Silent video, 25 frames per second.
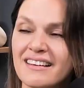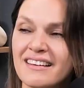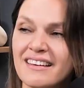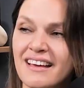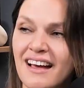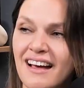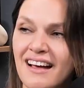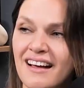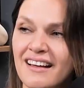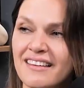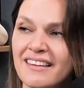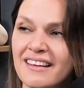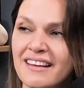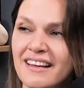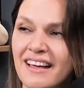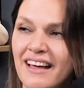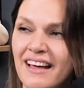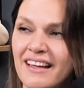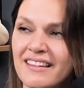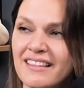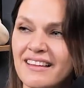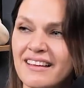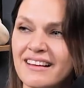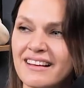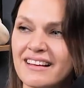yeah, they
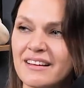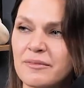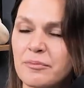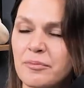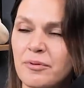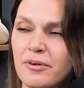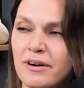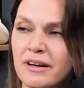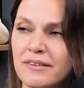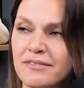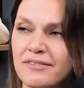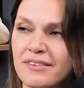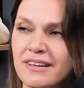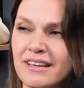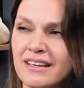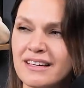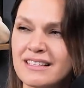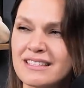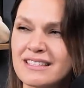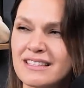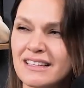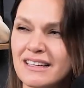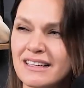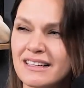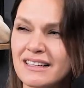had like a
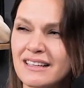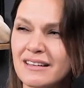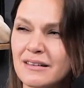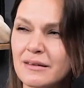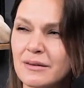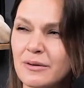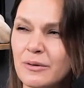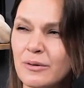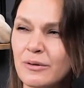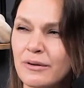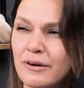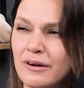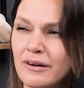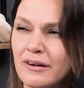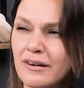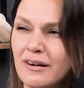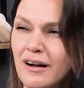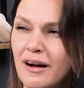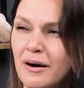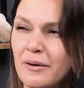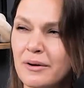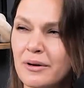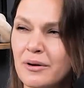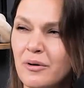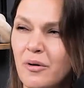prefix, like or
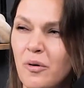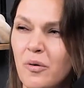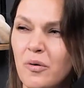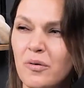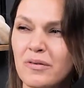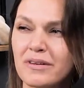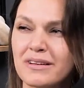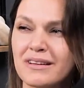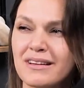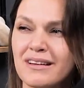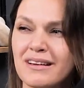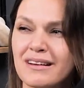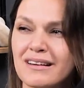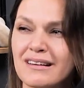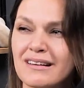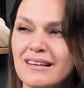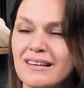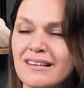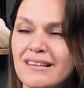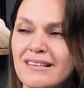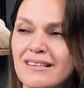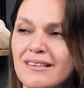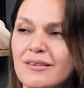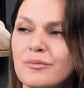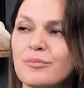how you call it, like
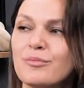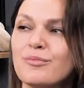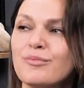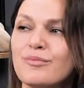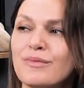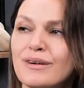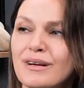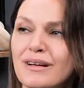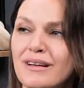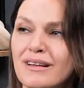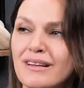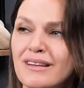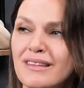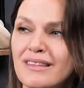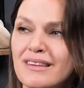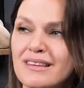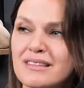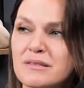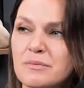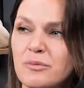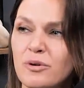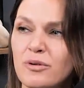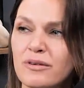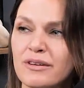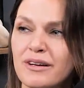the
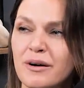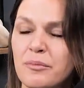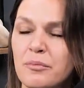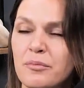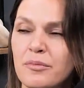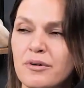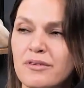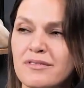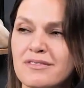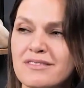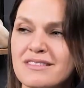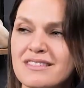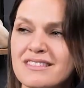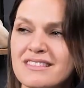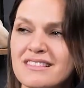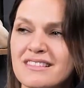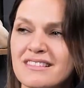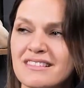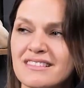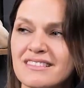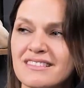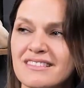small numbers.